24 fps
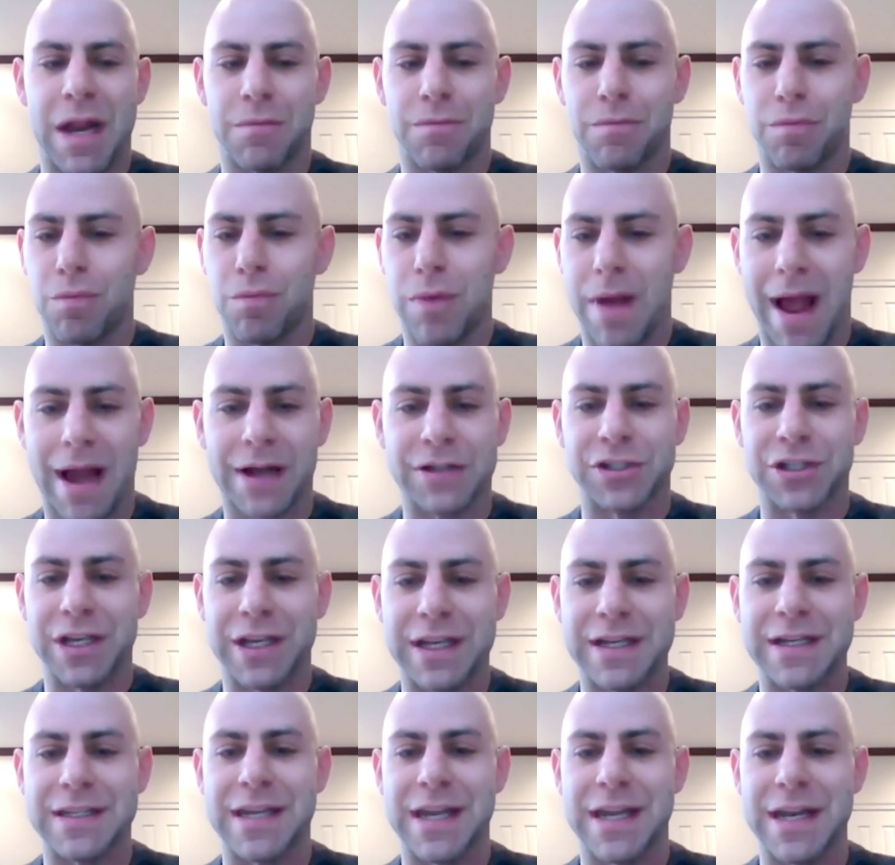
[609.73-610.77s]
actually
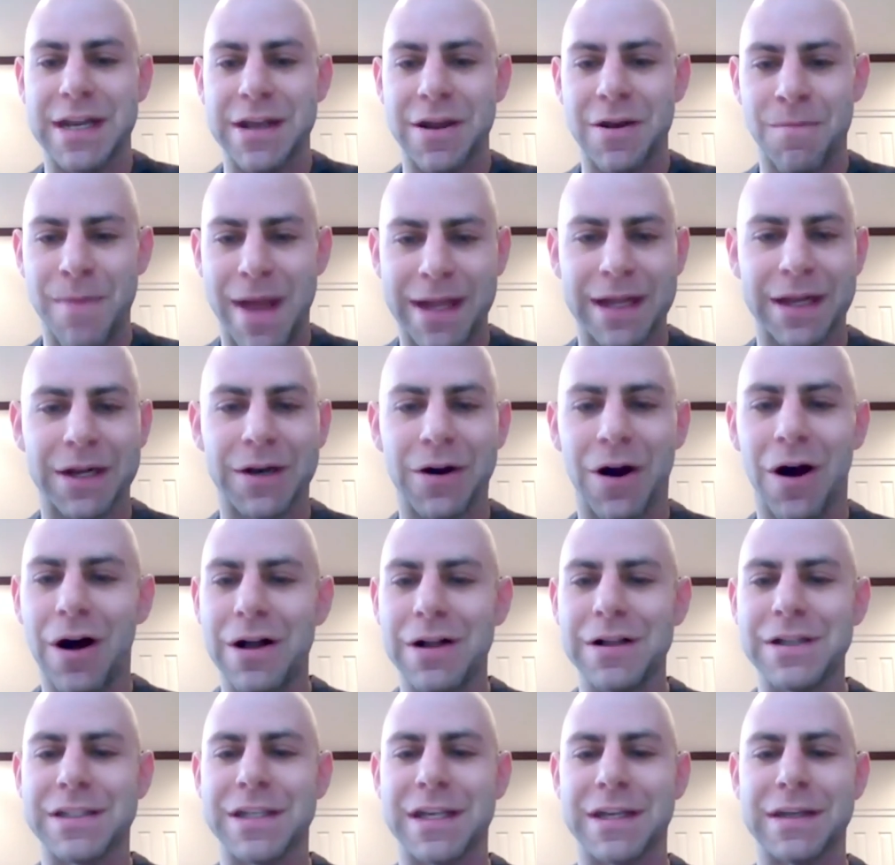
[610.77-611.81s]
continue making
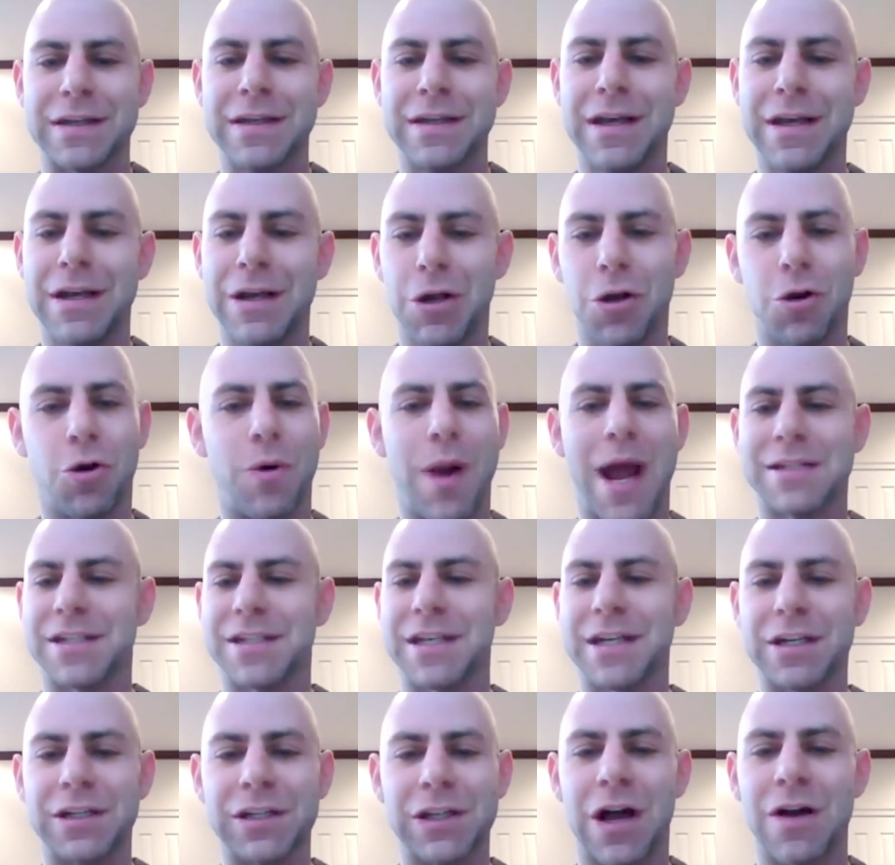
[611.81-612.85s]
calls and harassing
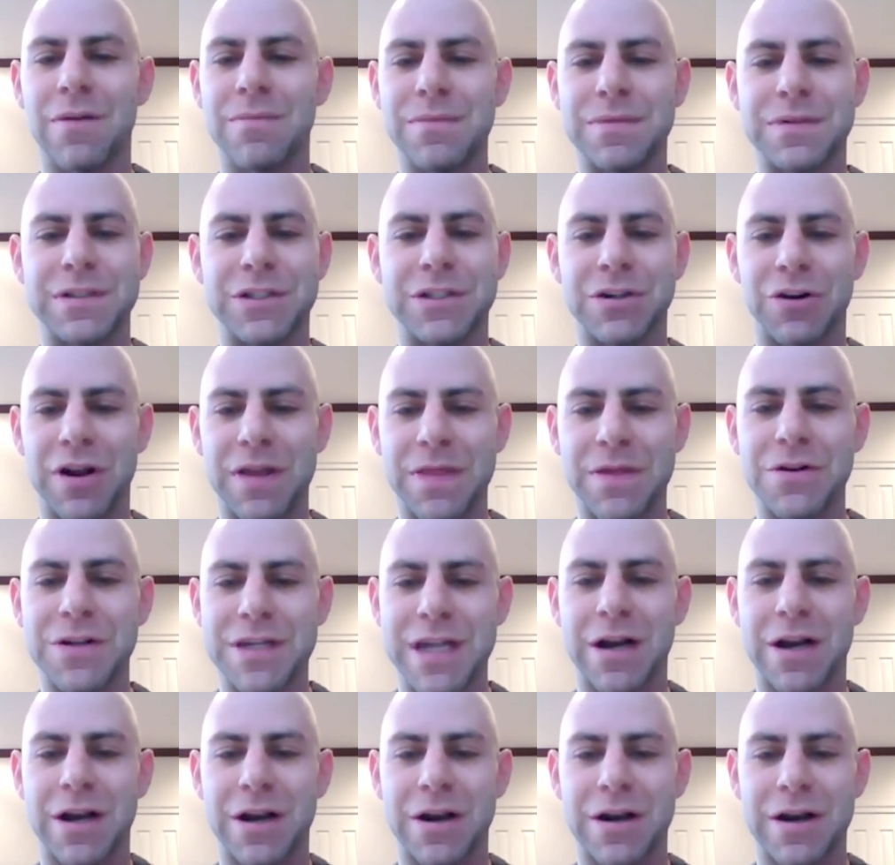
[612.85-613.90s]
alums during their
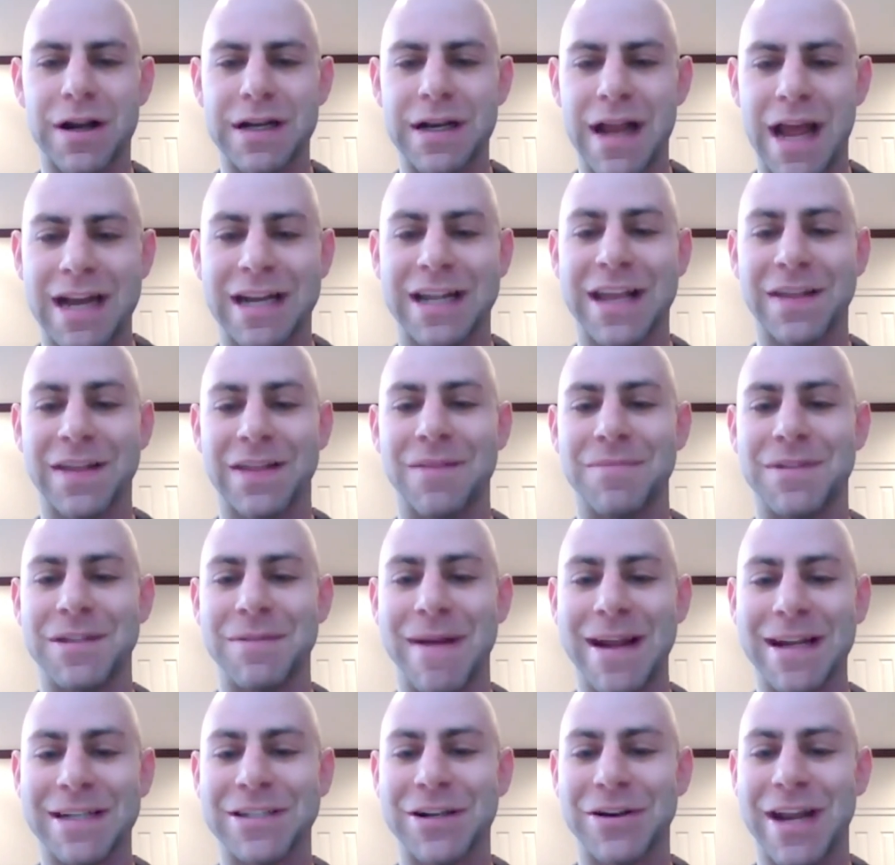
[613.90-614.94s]
dinner and get them to
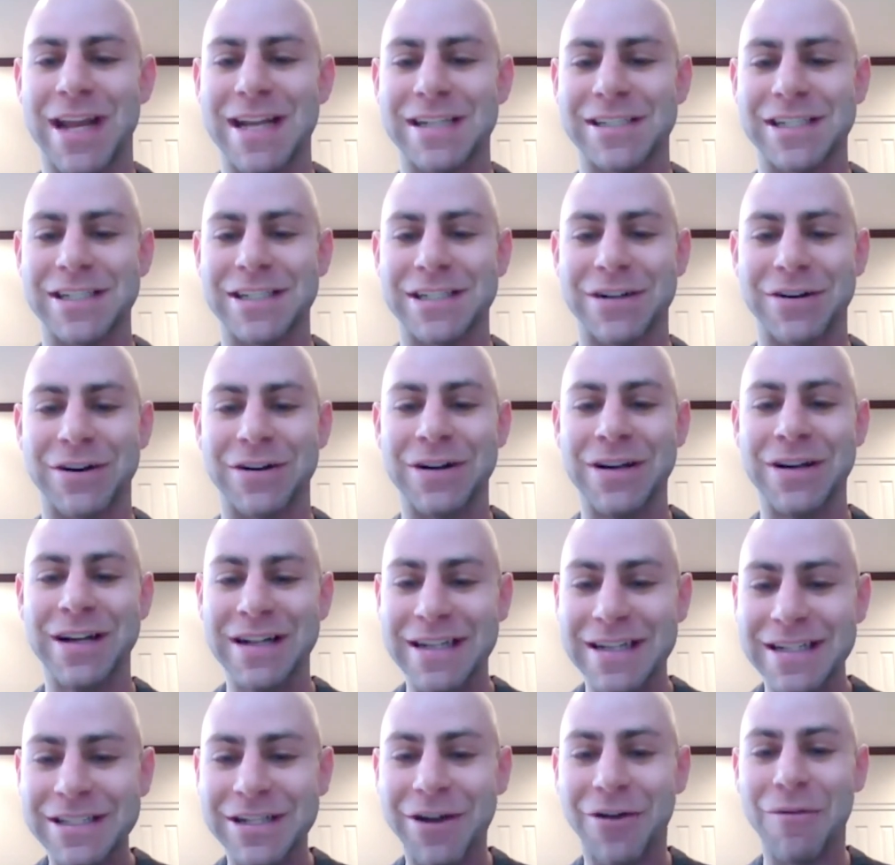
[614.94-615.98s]
make donations that are
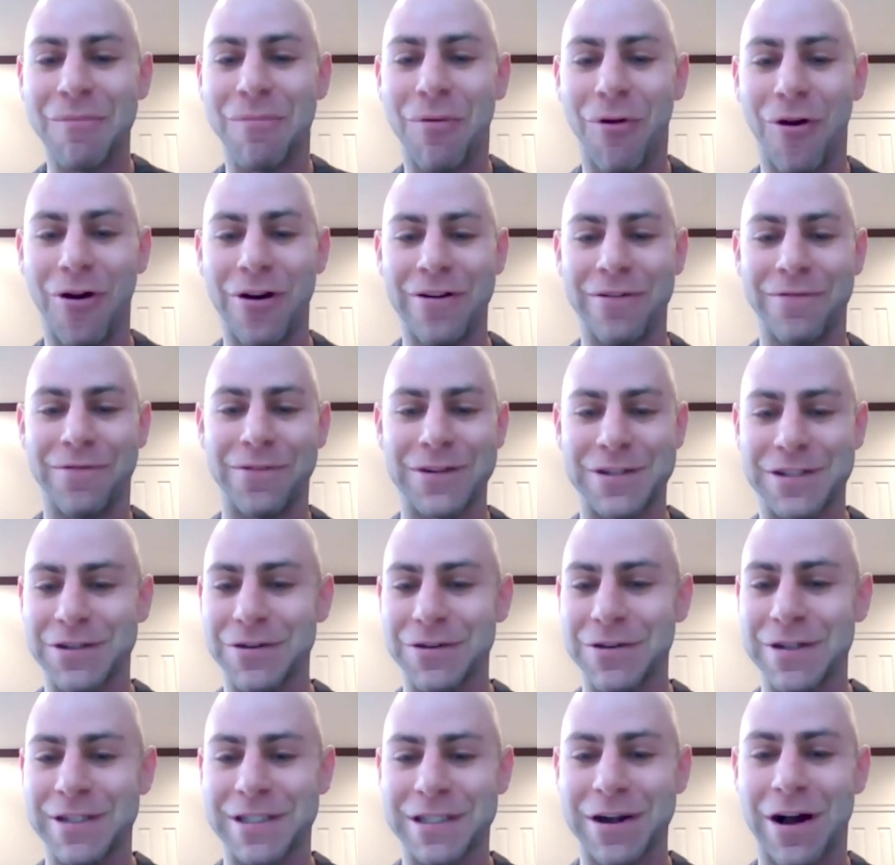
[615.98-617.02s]
so important for
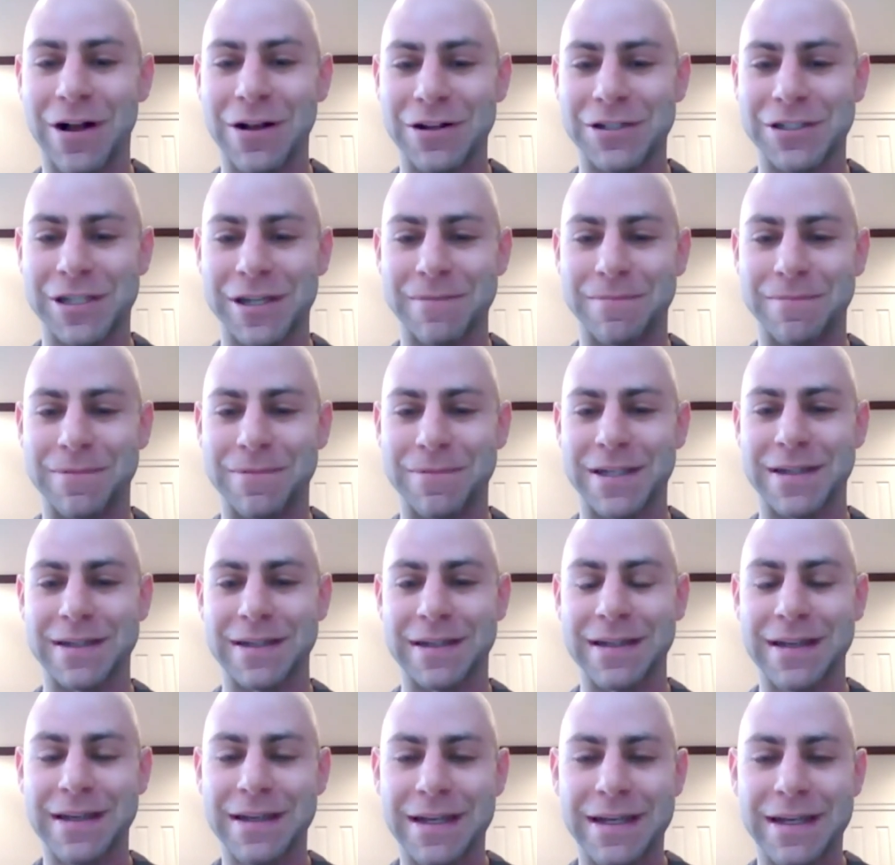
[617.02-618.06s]
student scholarships
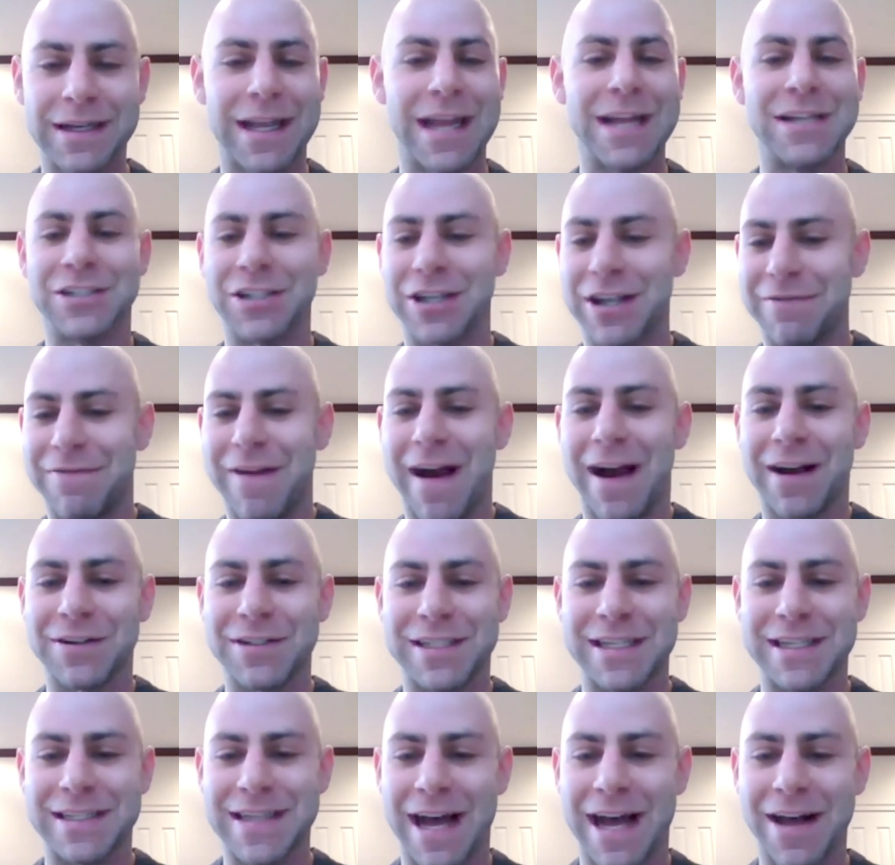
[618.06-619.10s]
and occasionally
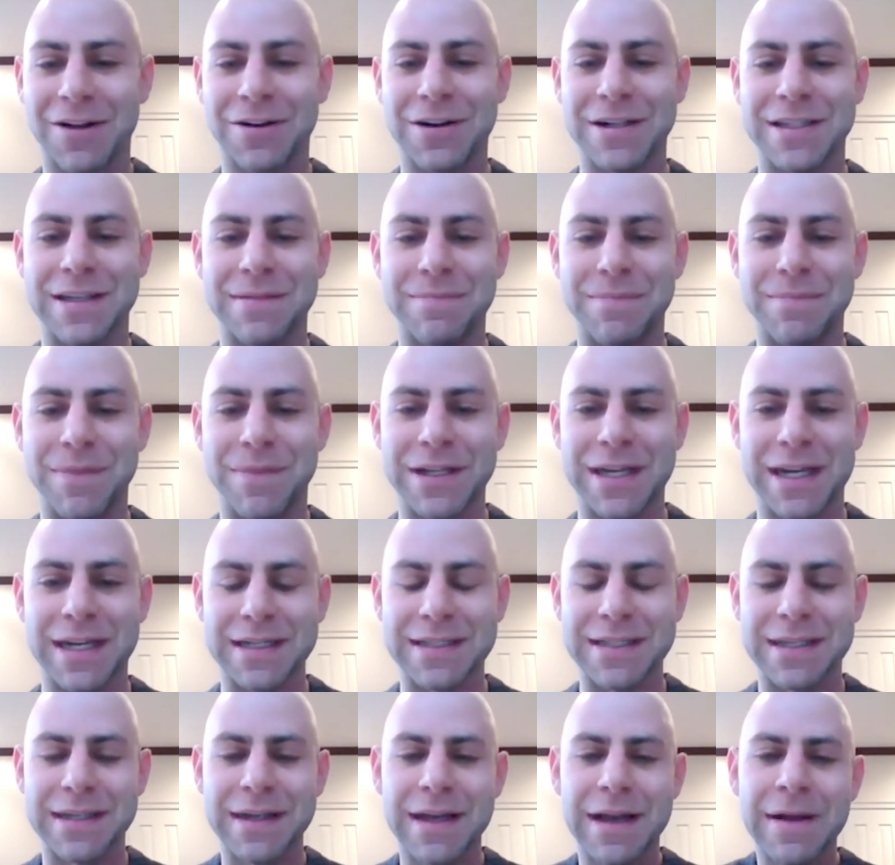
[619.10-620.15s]
faculty salaries and
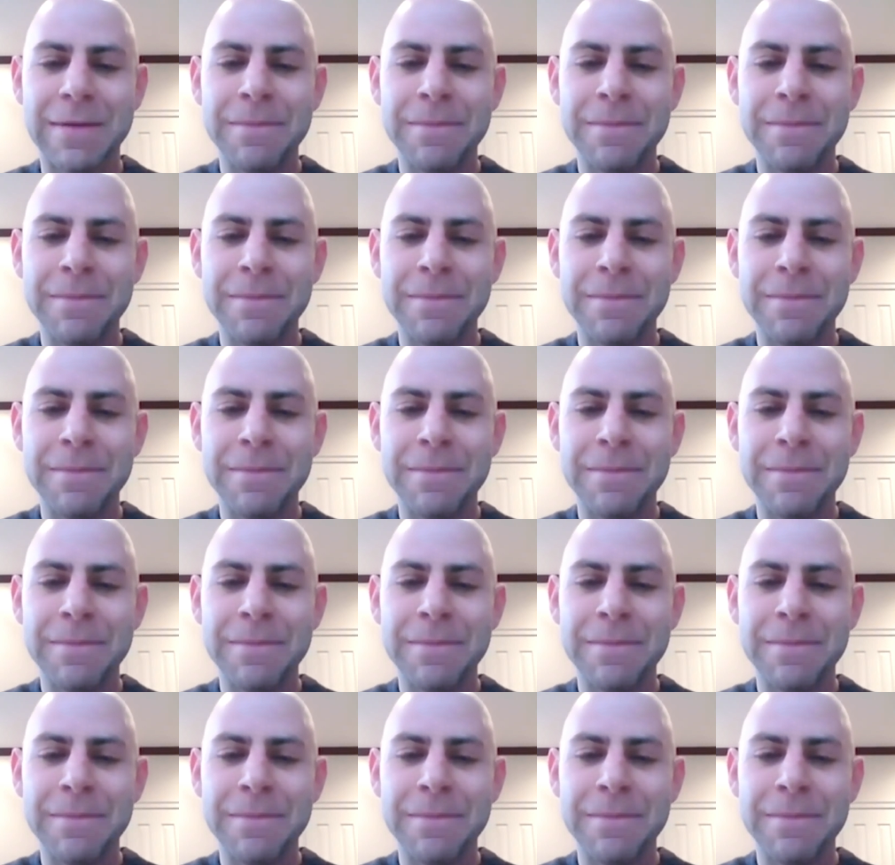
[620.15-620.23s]
buildings.